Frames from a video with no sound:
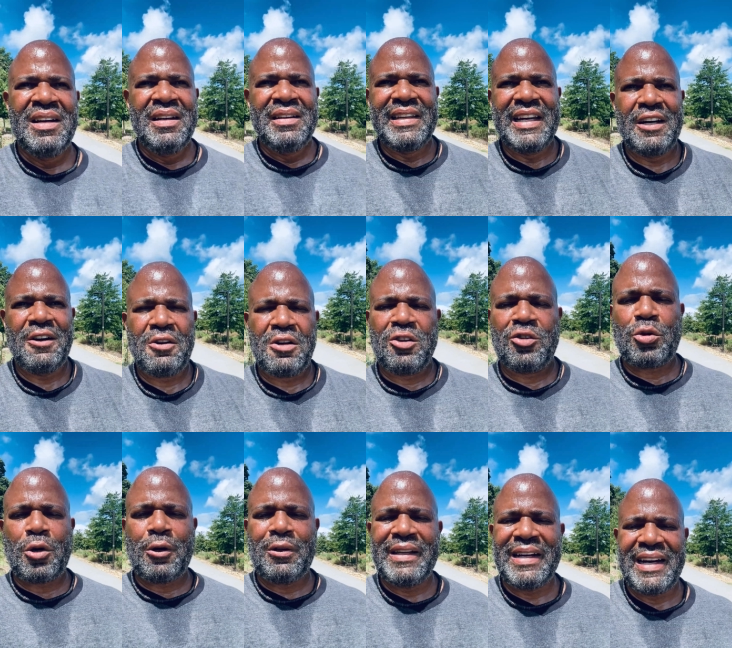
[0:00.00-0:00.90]
They don't
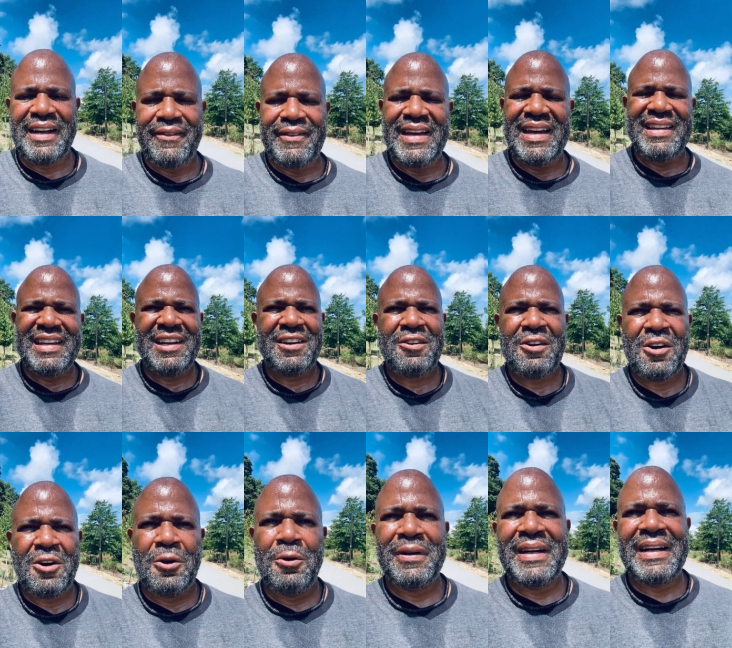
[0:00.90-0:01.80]
control any of that. They don't
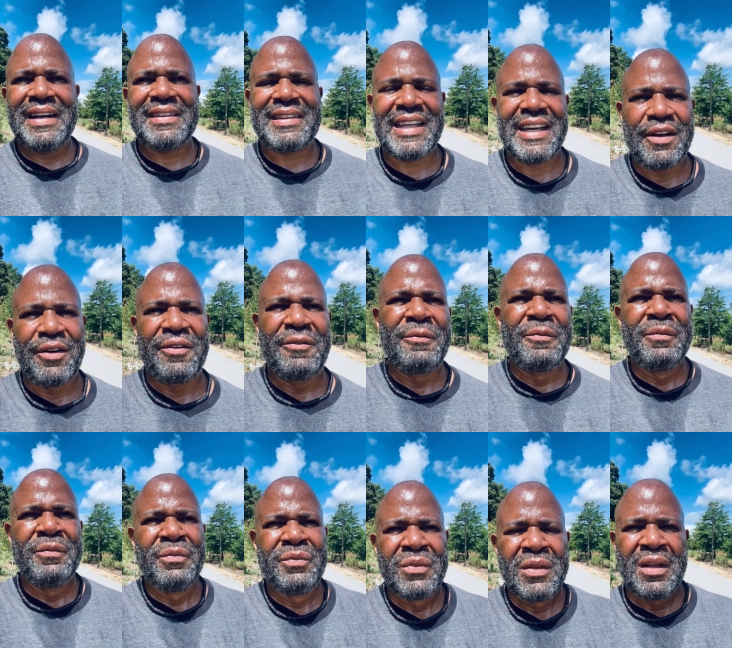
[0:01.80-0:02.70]
own anything.
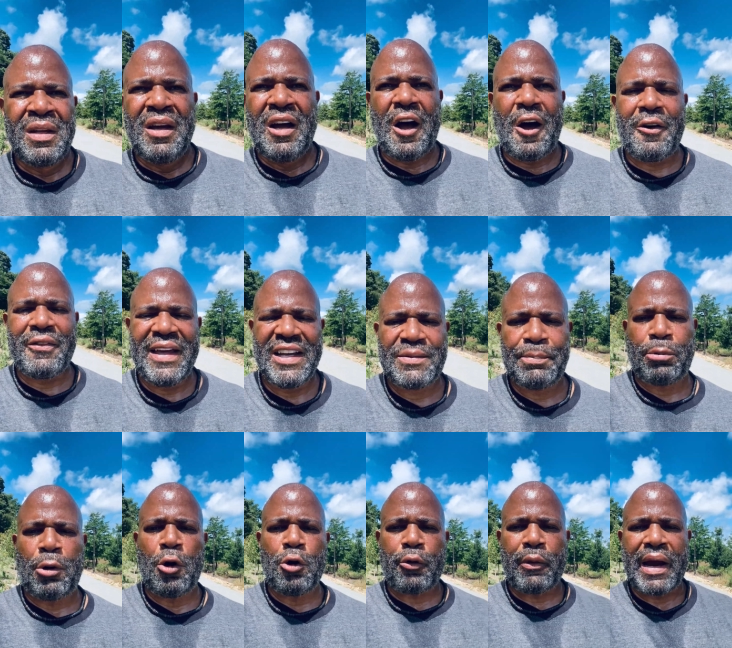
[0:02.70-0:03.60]
All oh, that's
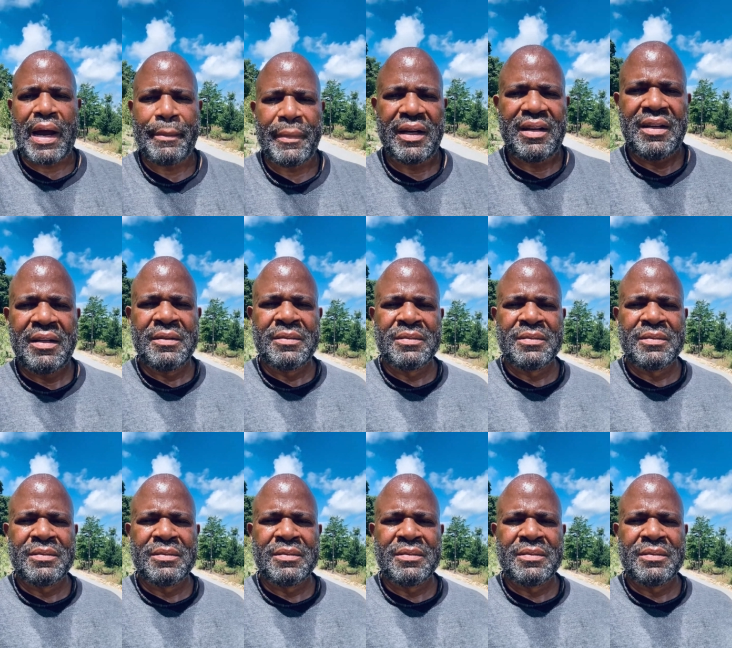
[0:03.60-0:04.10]
programming.